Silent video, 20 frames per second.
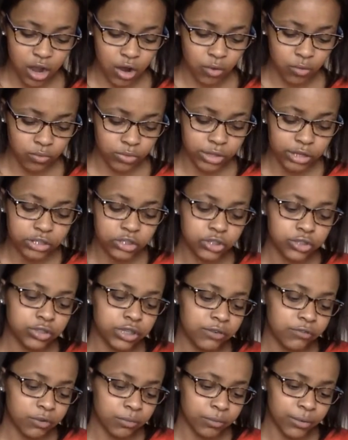Oh, they're two
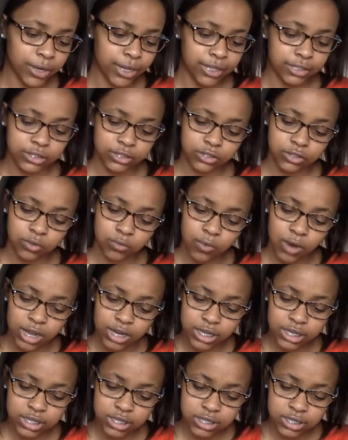different brands. So
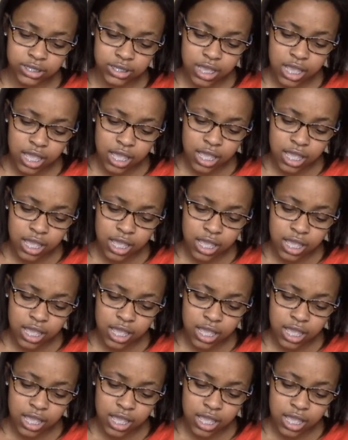one is